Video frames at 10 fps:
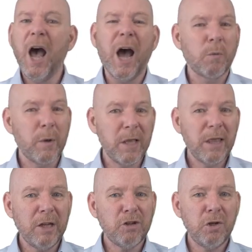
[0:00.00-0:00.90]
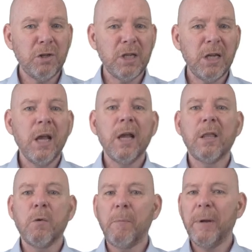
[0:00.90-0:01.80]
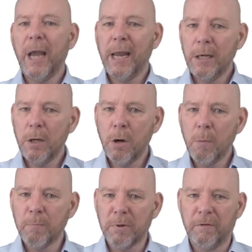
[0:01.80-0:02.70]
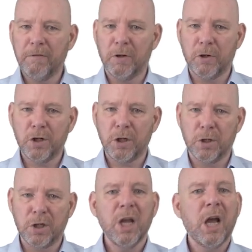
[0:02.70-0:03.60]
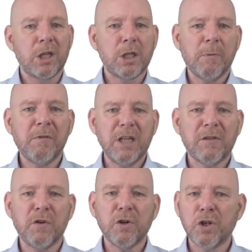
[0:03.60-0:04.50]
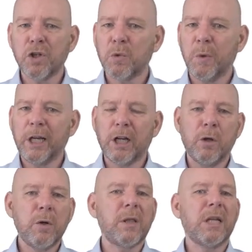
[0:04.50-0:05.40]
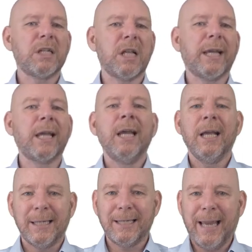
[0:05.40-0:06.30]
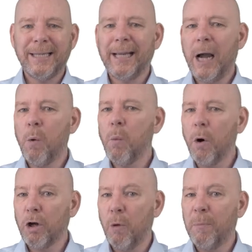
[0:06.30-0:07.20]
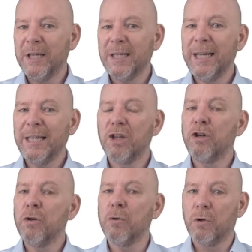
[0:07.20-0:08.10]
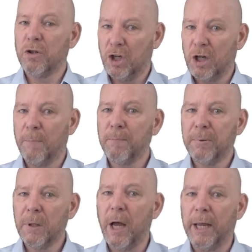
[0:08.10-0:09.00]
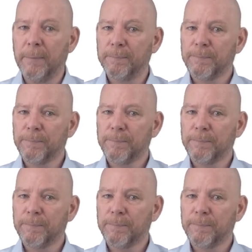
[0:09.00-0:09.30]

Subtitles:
and within that duty, there will be a number of functions. And some of these functions will include things like setting out what companies need to do to comply.